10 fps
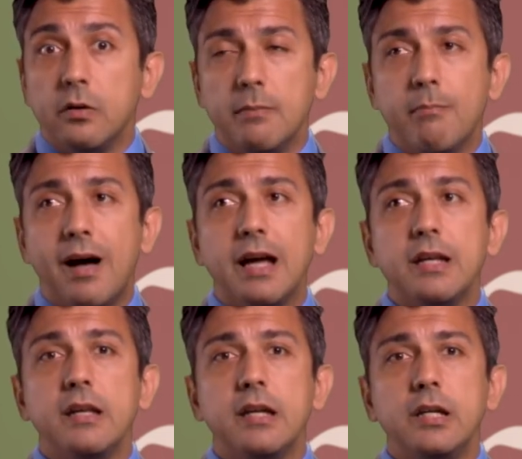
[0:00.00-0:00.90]
we
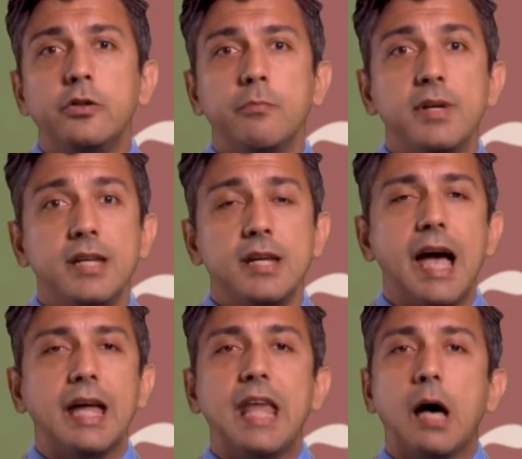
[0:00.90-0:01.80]
might need to
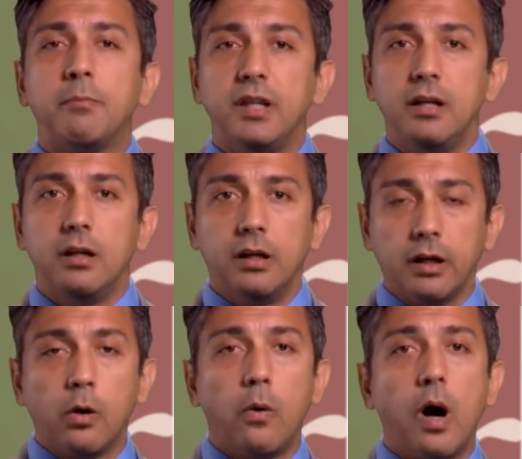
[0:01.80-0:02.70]
be adapted
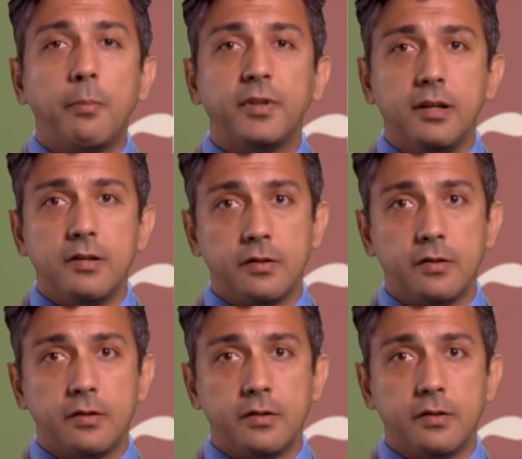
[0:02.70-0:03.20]
and co-opted.